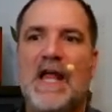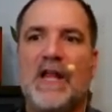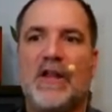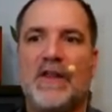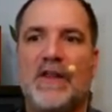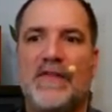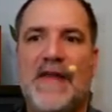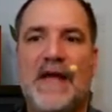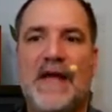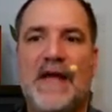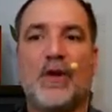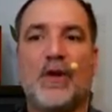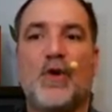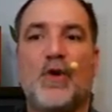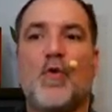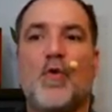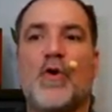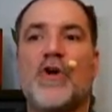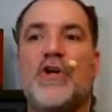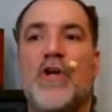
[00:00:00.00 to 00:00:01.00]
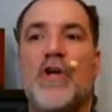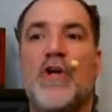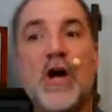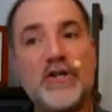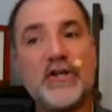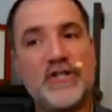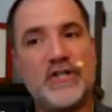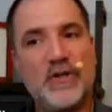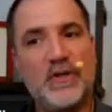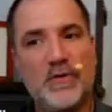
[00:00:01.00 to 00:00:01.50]
that Lenore
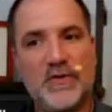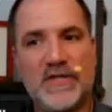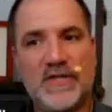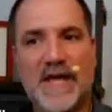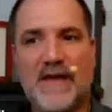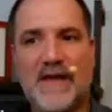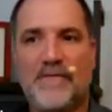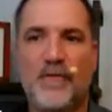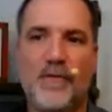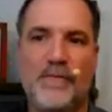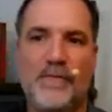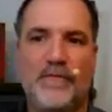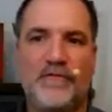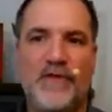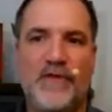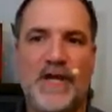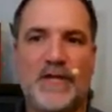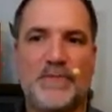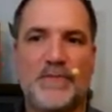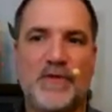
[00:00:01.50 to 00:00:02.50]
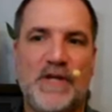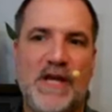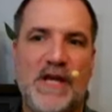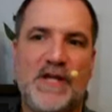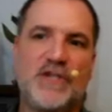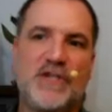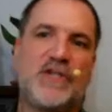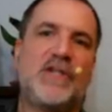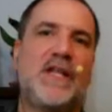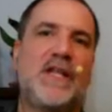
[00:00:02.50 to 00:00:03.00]
does use that form of
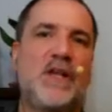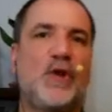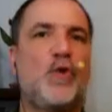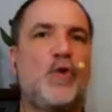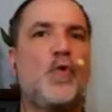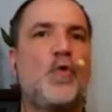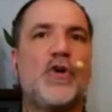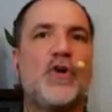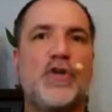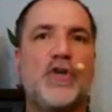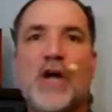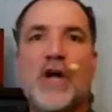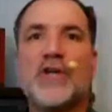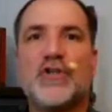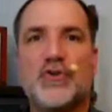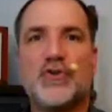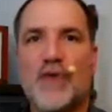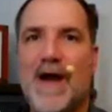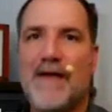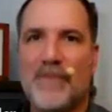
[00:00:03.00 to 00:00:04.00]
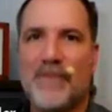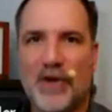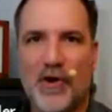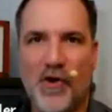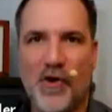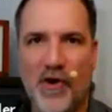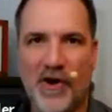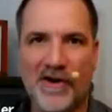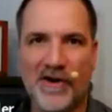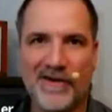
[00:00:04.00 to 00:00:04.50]
transportation, that Lenore does drive a
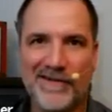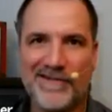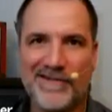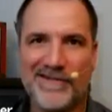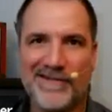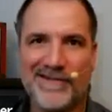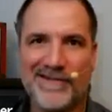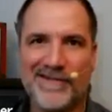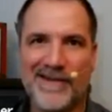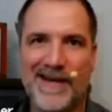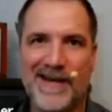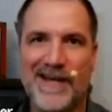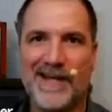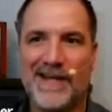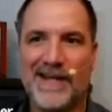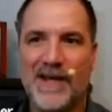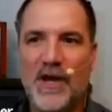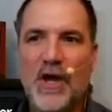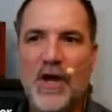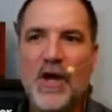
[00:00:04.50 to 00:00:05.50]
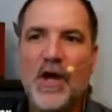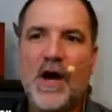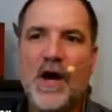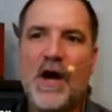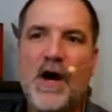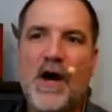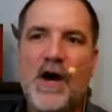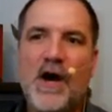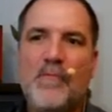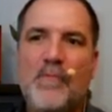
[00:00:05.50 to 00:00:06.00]
car, right?
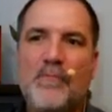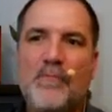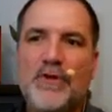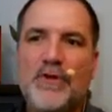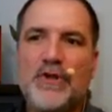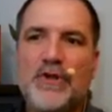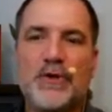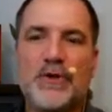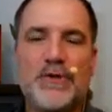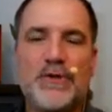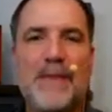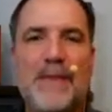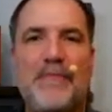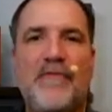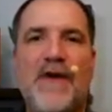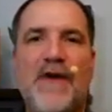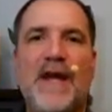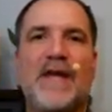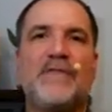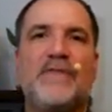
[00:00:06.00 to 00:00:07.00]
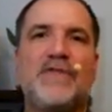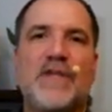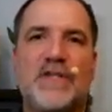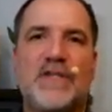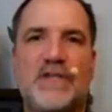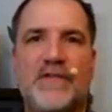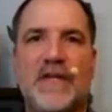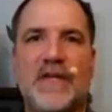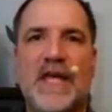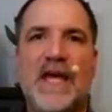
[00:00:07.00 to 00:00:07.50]
Presumes without providing a
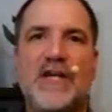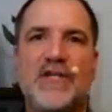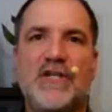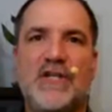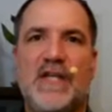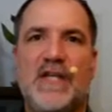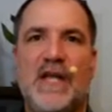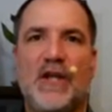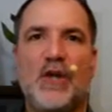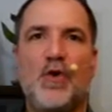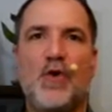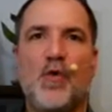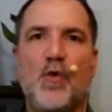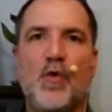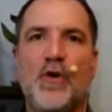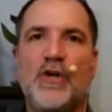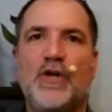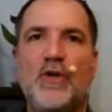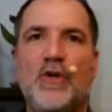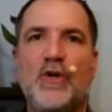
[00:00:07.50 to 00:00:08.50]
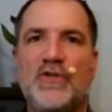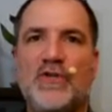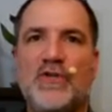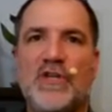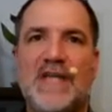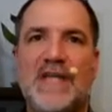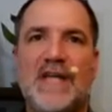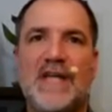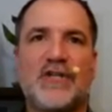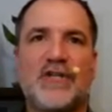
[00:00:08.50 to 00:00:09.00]
justification that Lenore
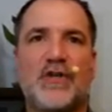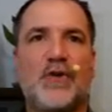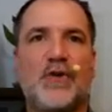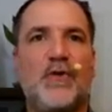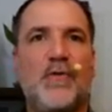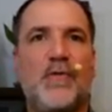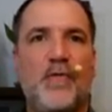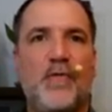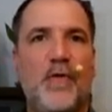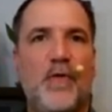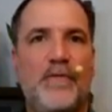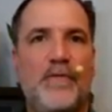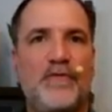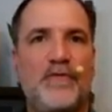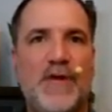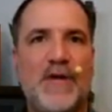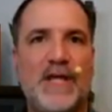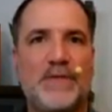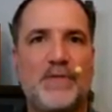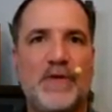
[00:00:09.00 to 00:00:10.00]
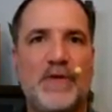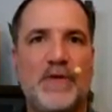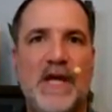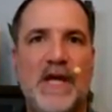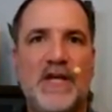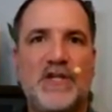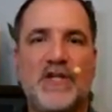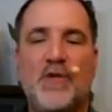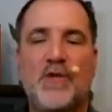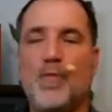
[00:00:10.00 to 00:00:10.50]
uses a certain form of
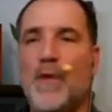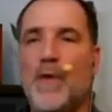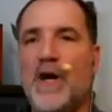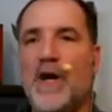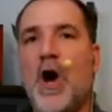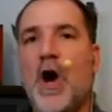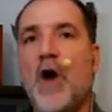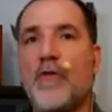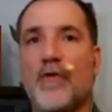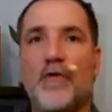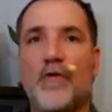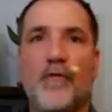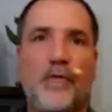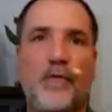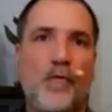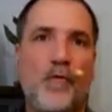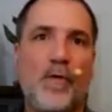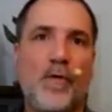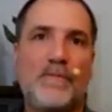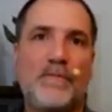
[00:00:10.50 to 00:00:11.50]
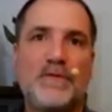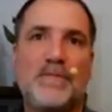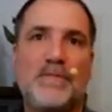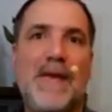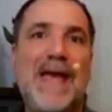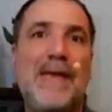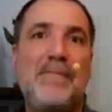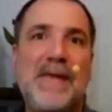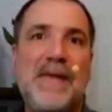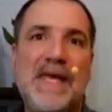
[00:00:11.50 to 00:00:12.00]
transportation when other forms
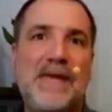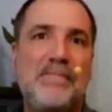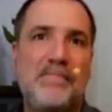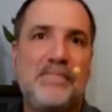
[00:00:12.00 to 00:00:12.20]
may be